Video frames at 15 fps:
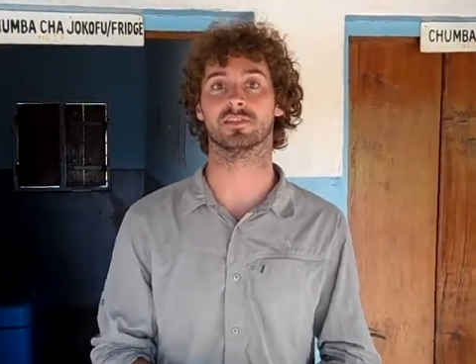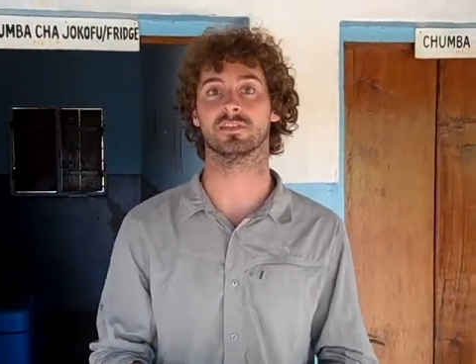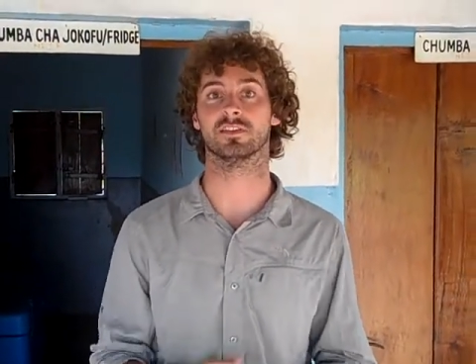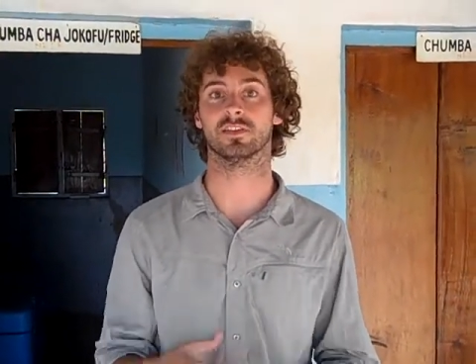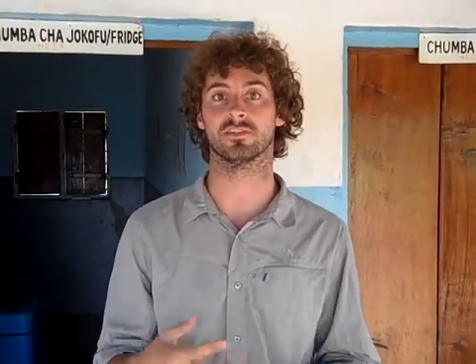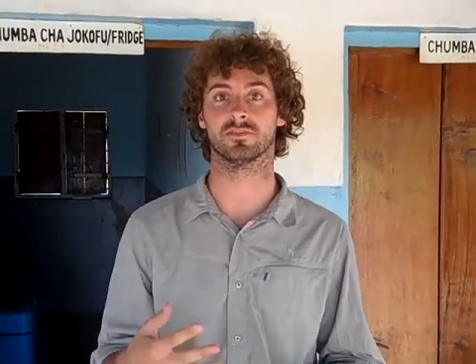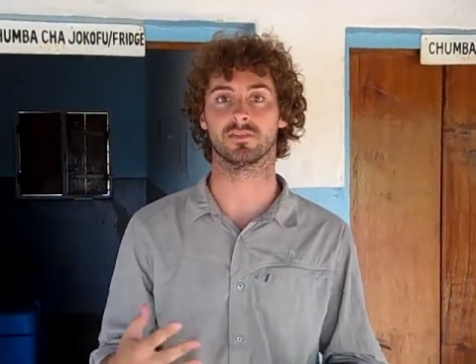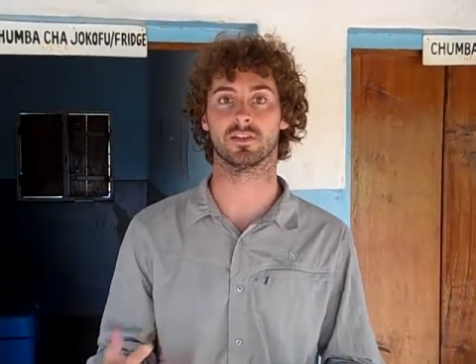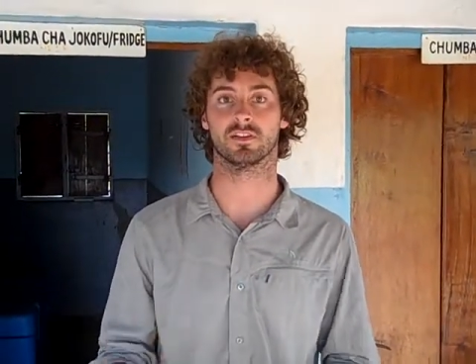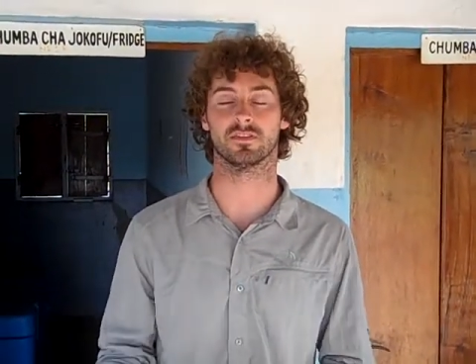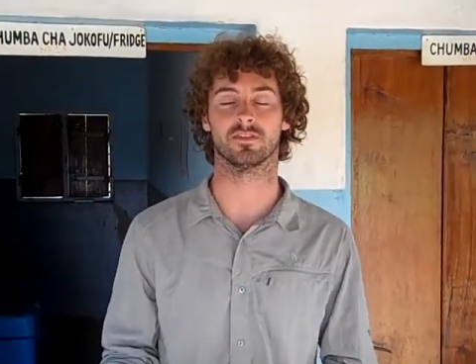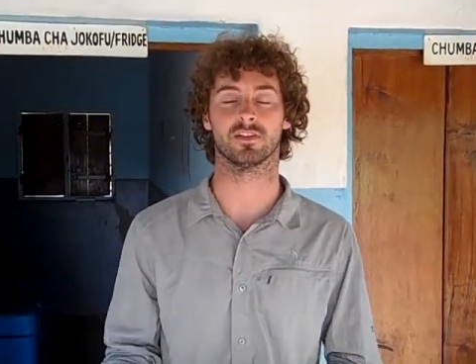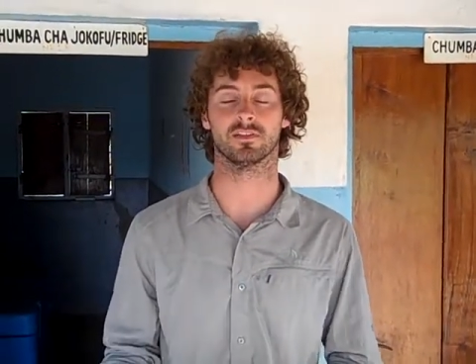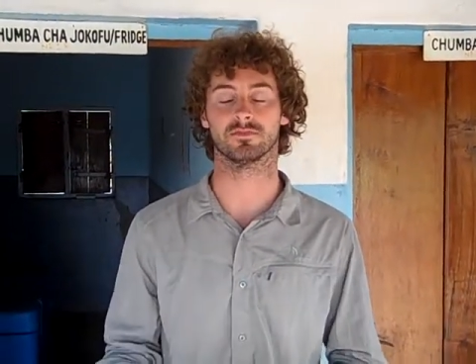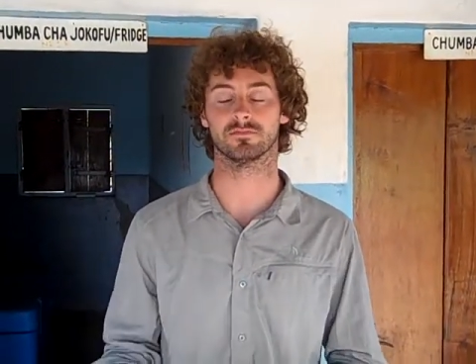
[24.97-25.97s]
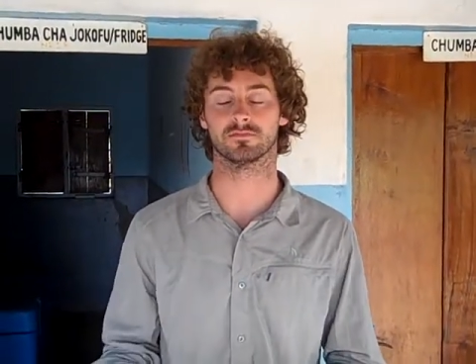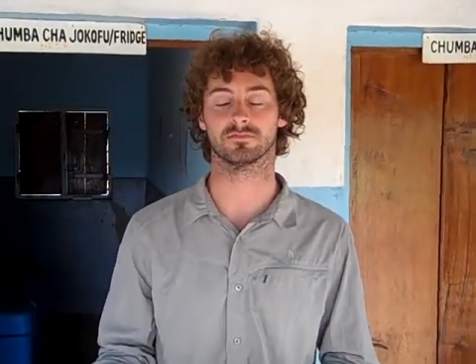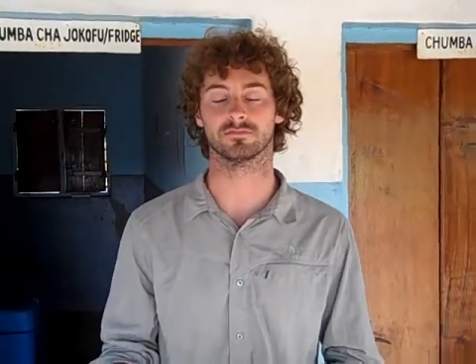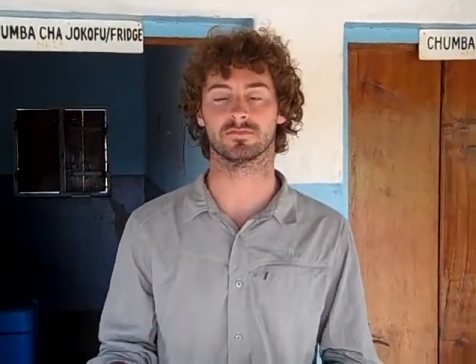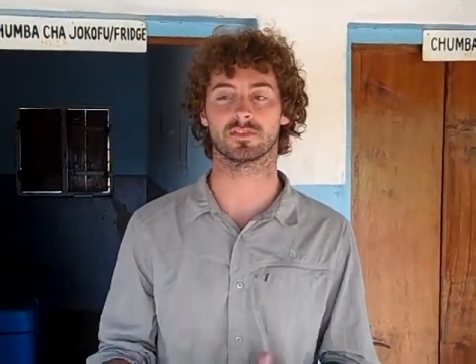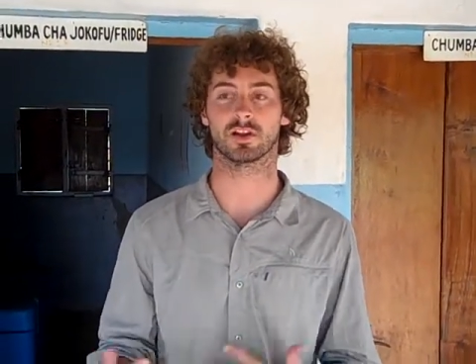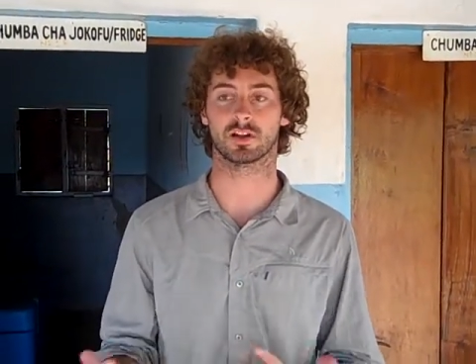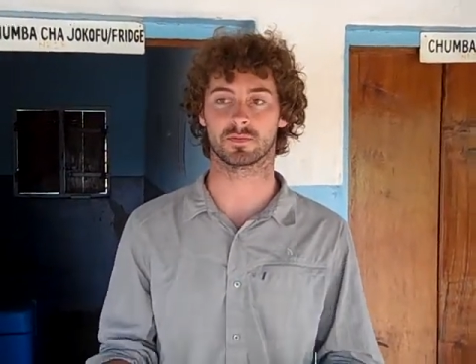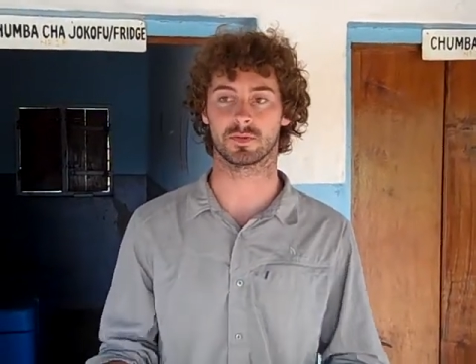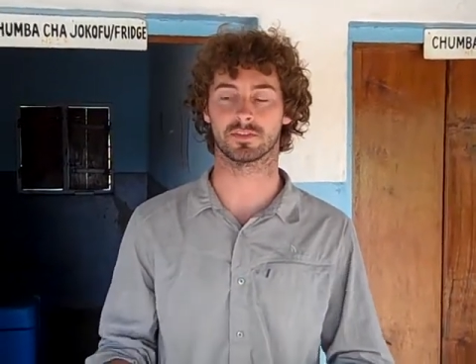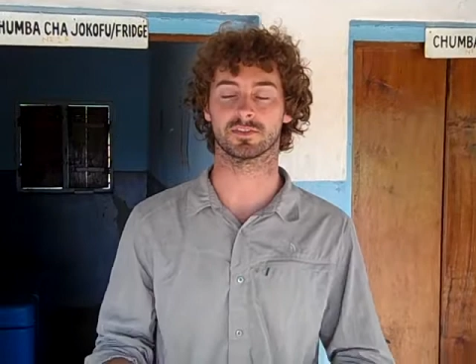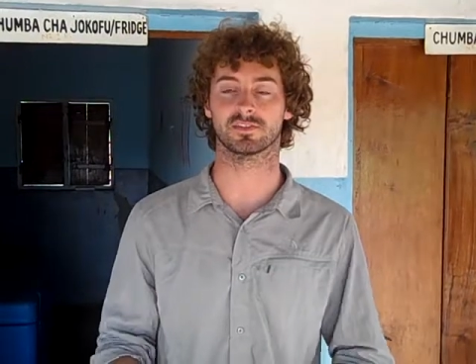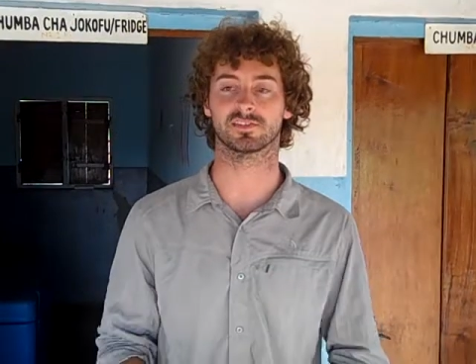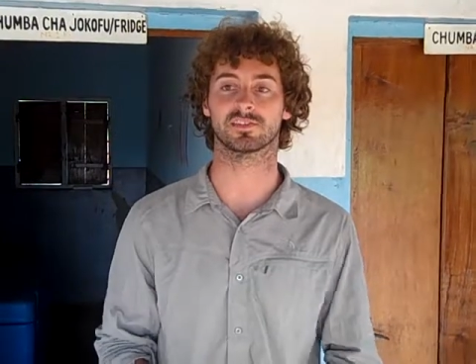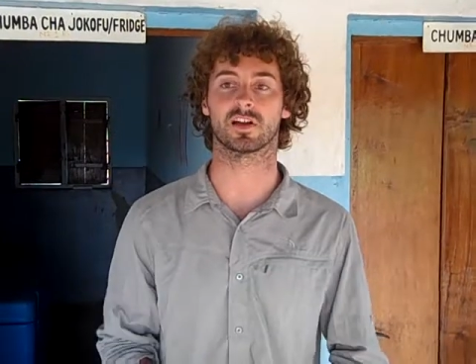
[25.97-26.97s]
and then talk
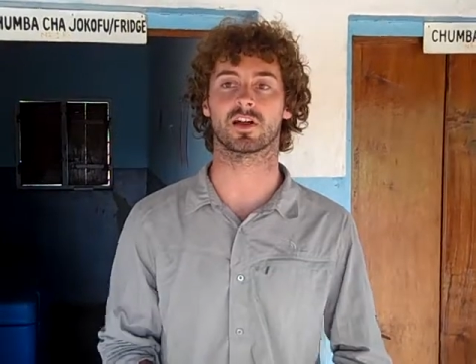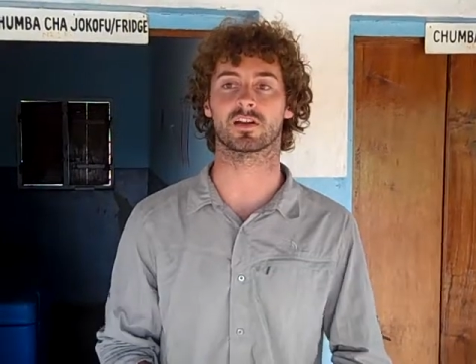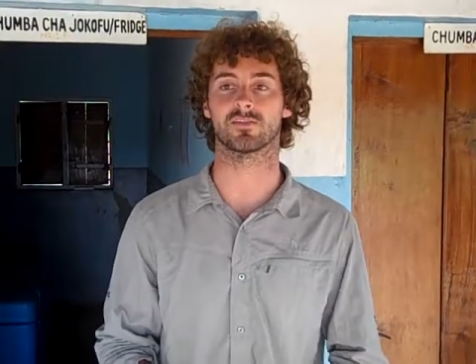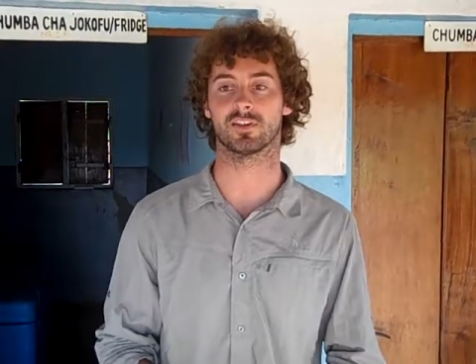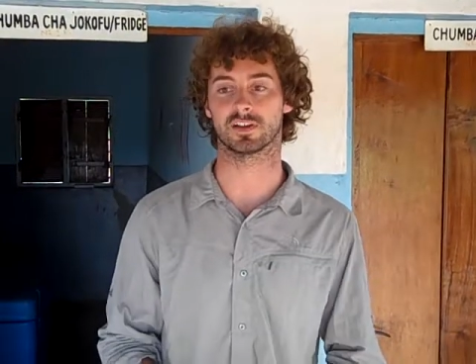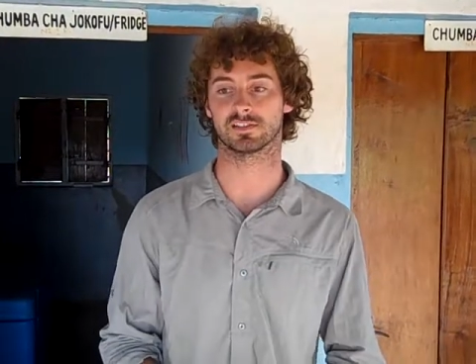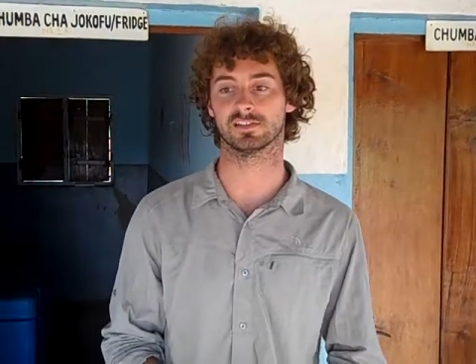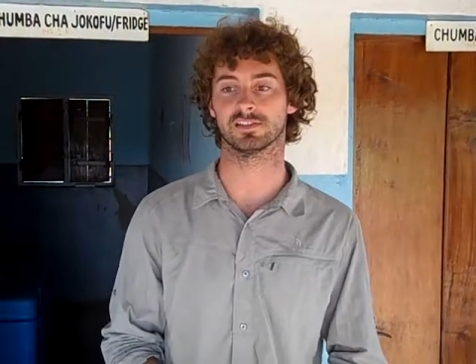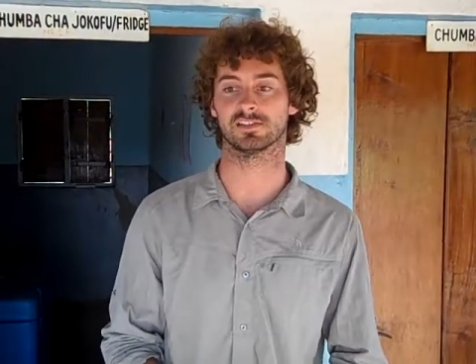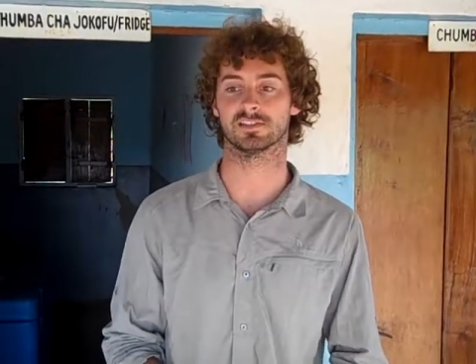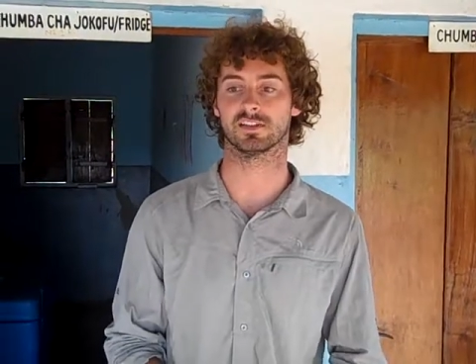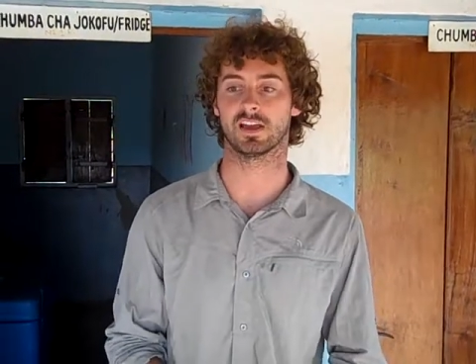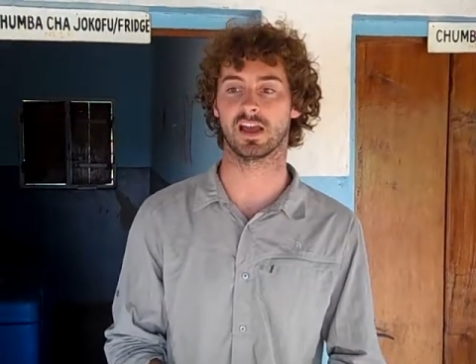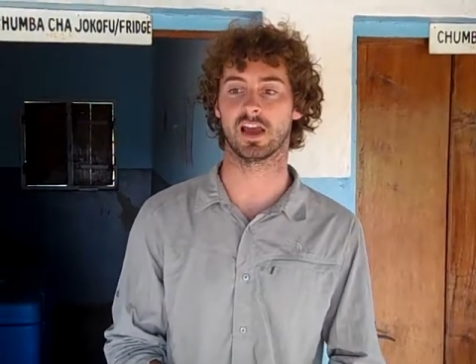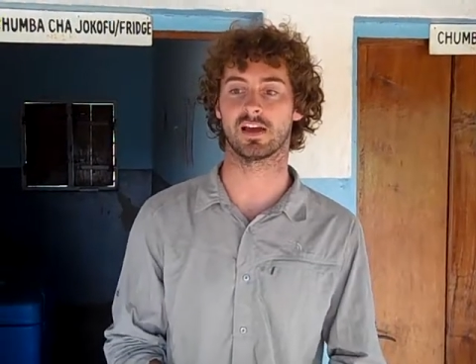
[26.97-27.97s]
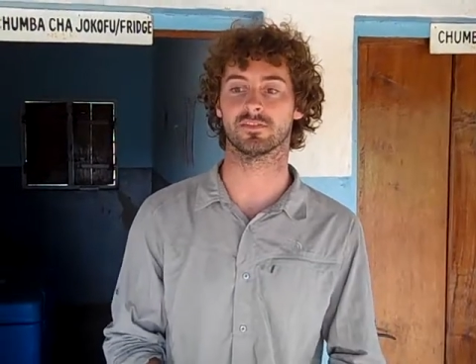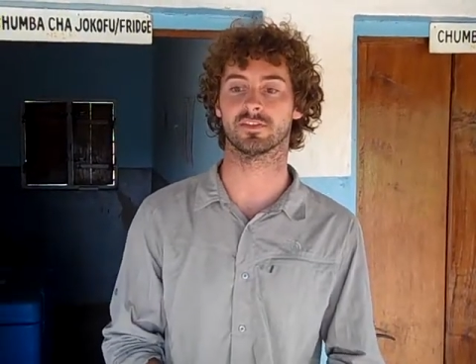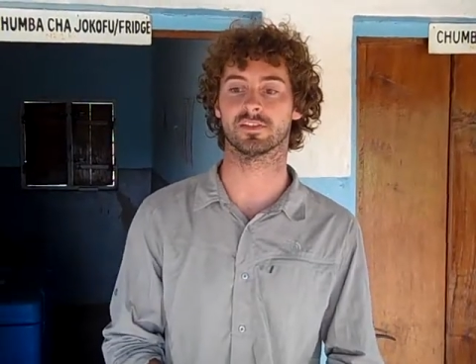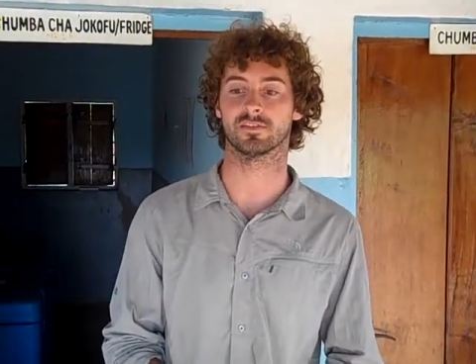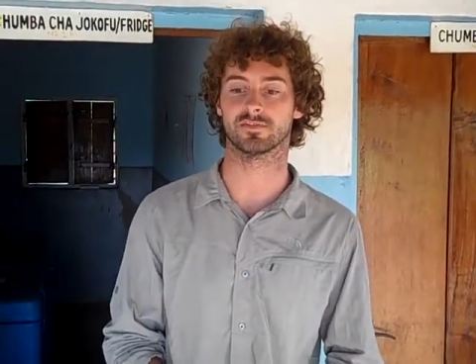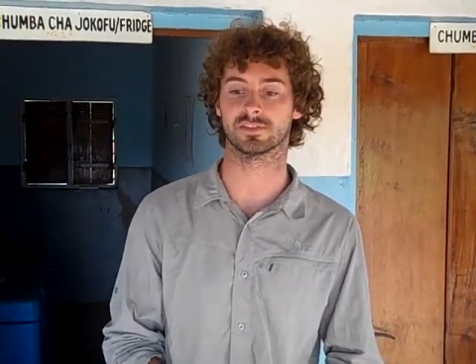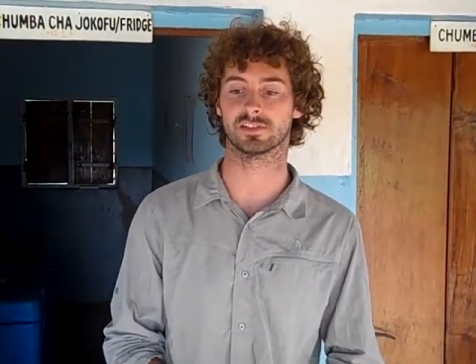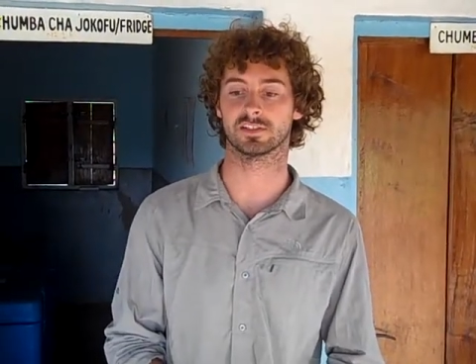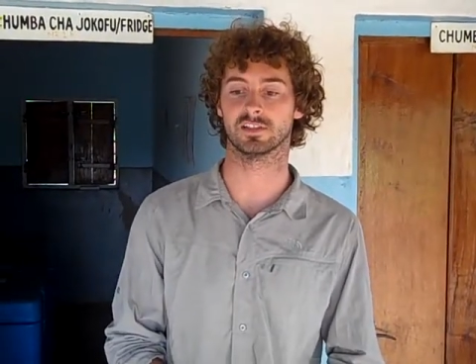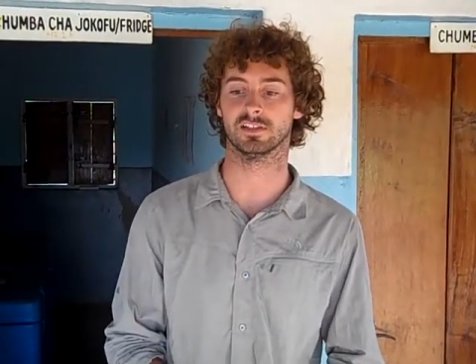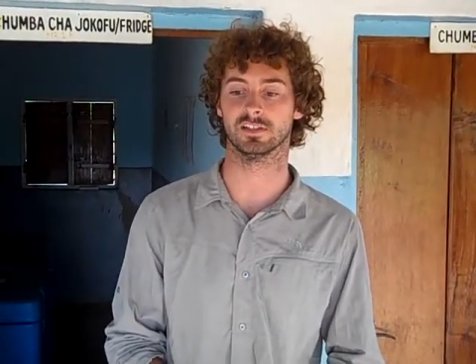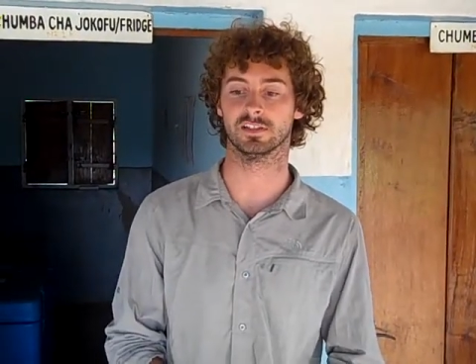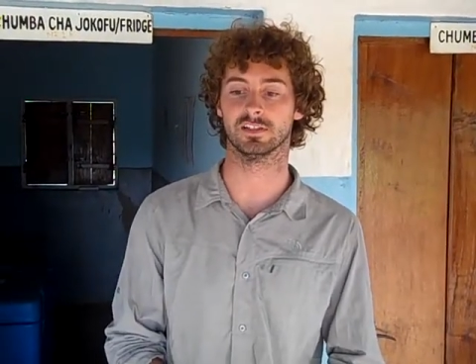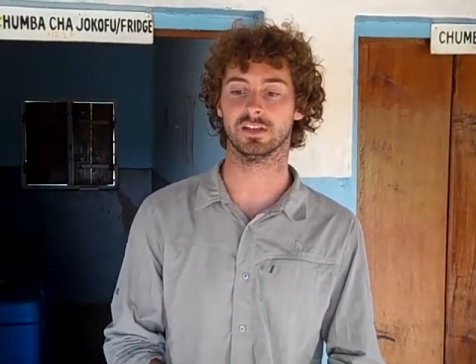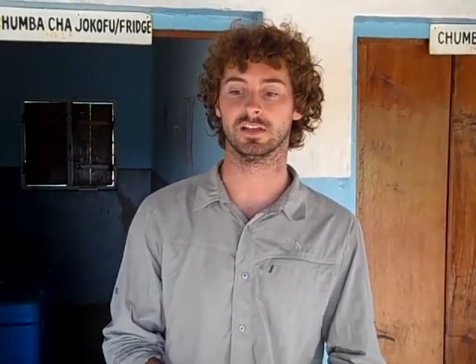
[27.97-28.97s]
about the stock of vaccines that they have in their
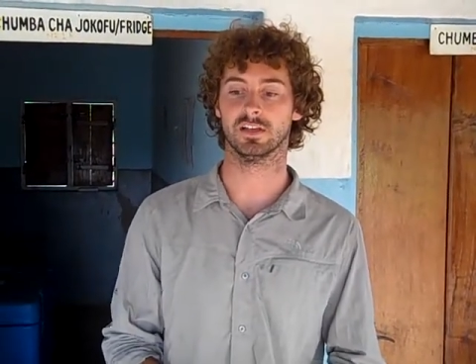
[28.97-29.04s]
facility.